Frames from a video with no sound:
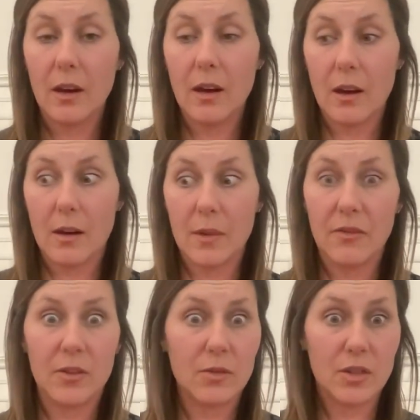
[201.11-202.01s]

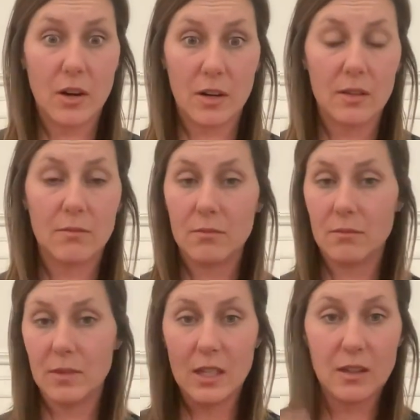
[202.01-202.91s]
If you started
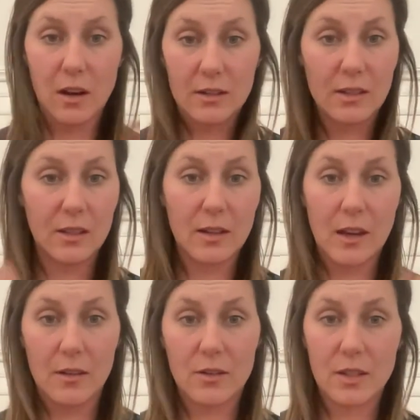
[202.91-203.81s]
detoxing the
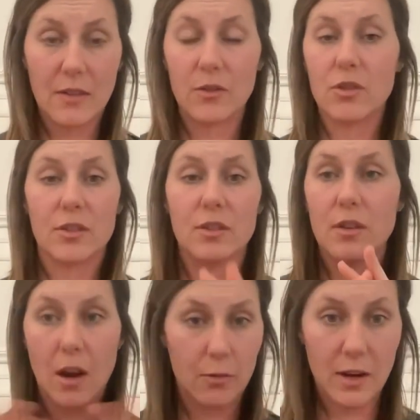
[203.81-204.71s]
other stuff, you're just
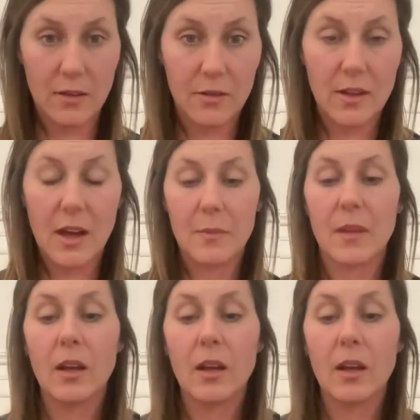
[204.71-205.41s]
not ready for that.